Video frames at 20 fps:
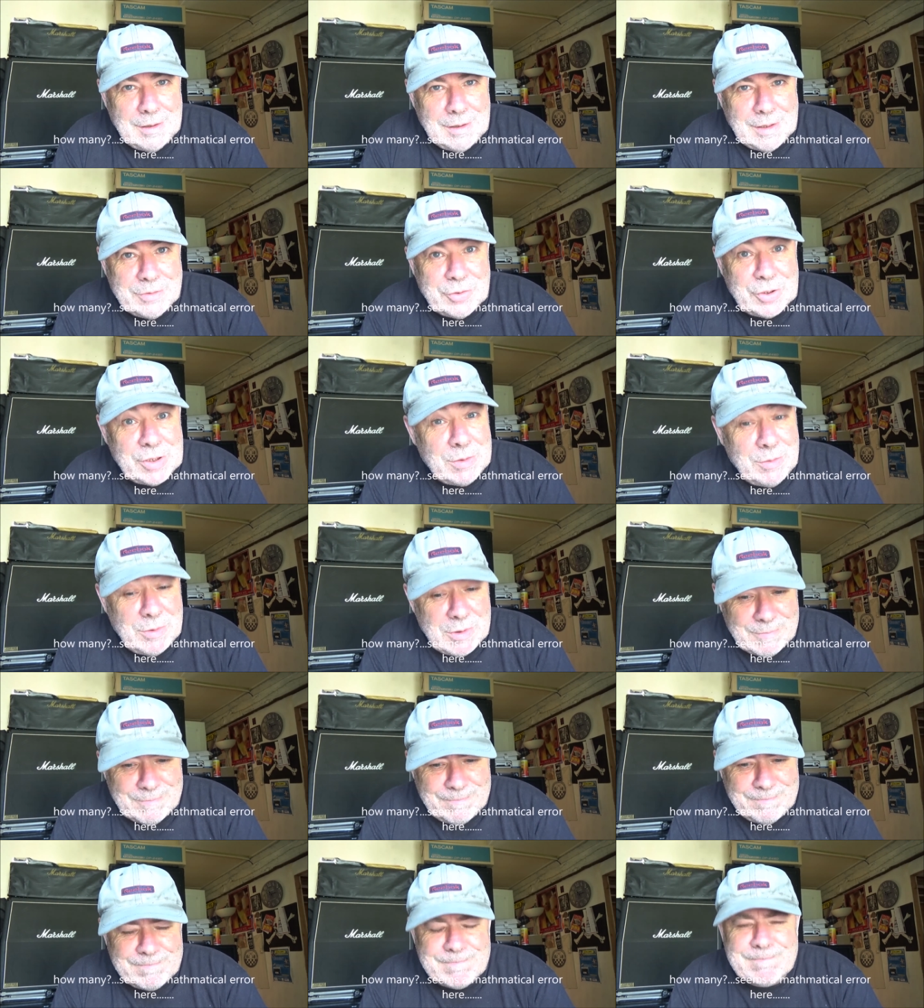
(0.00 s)
And do you know what?
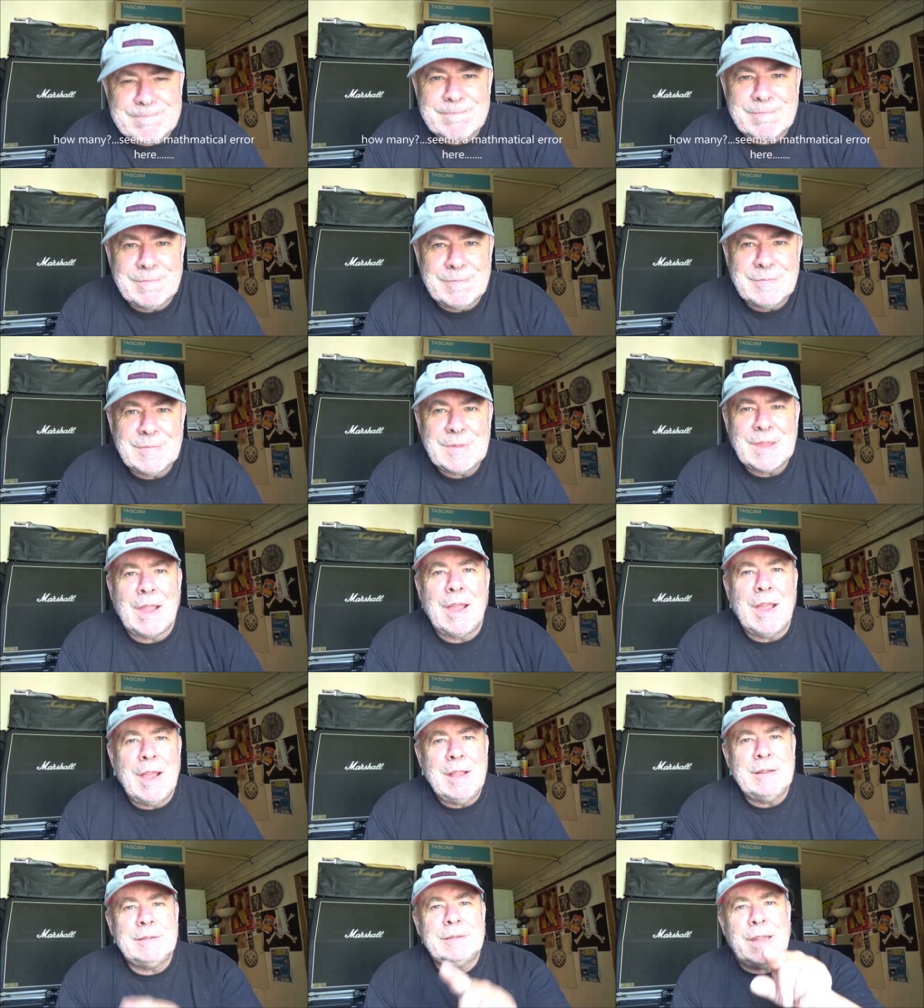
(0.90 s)

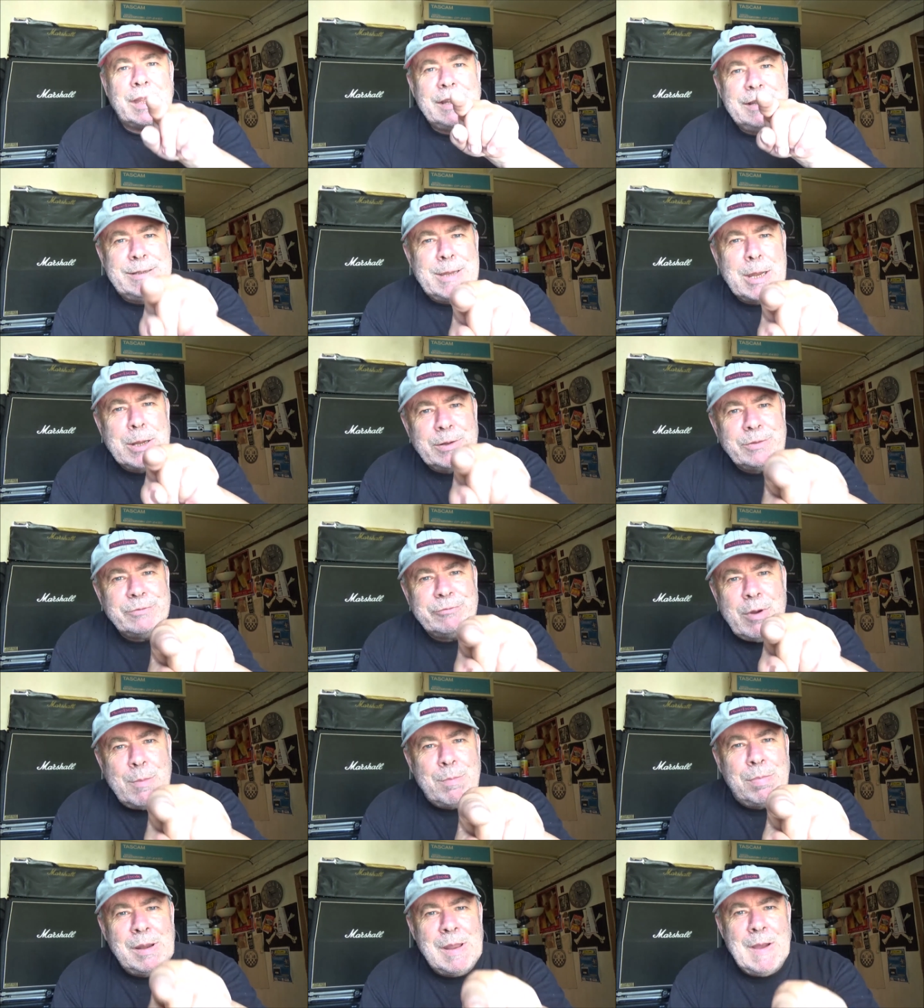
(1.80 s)
They didn't
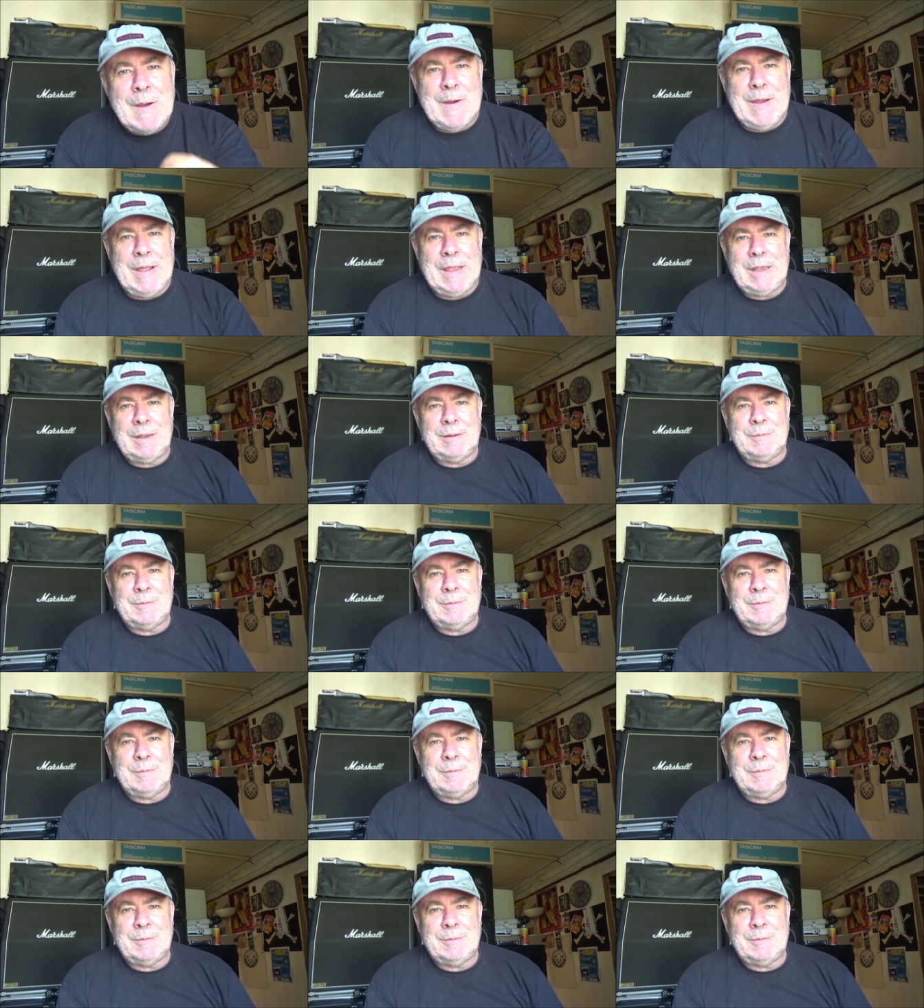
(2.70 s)
reply.